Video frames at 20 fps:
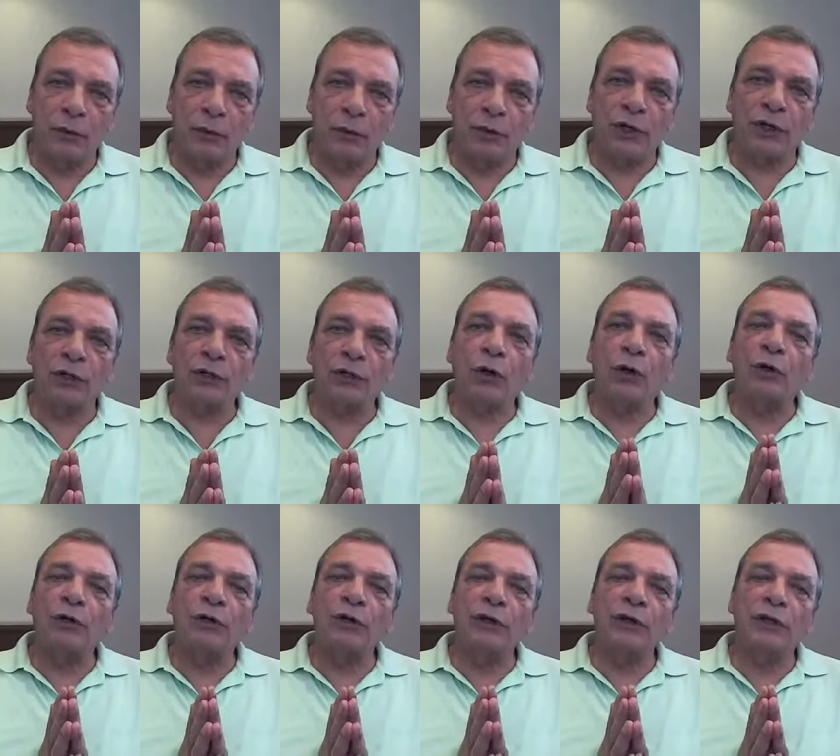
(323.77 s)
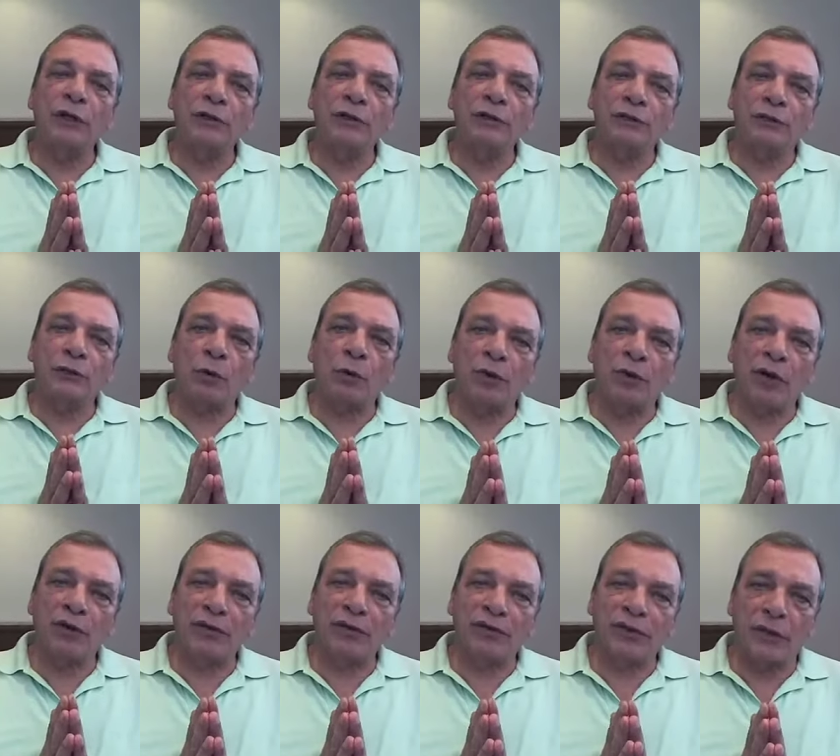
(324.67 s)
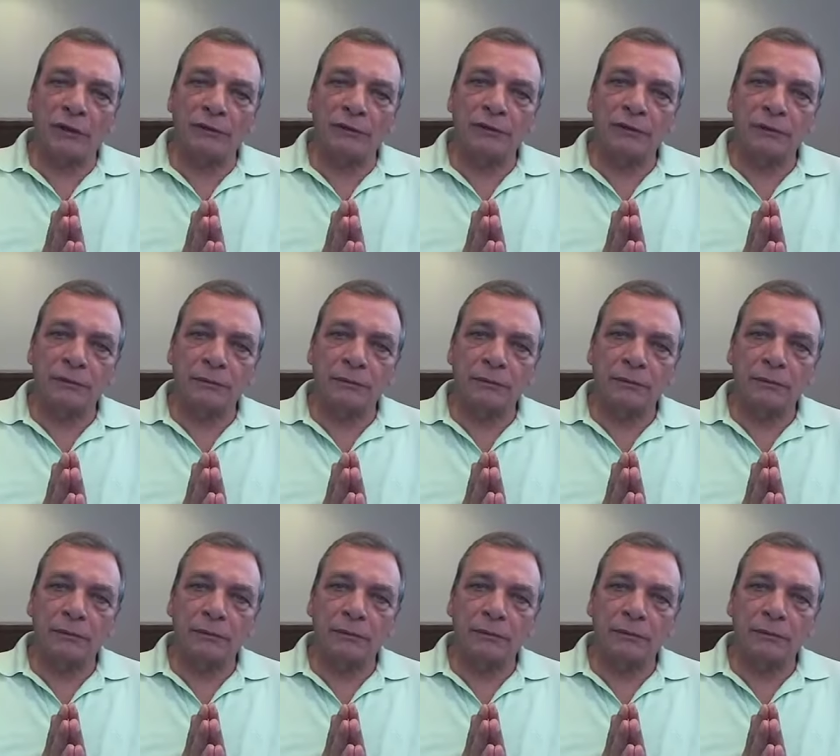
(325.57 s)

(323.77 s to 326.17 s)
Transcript: we can only stop ourselves.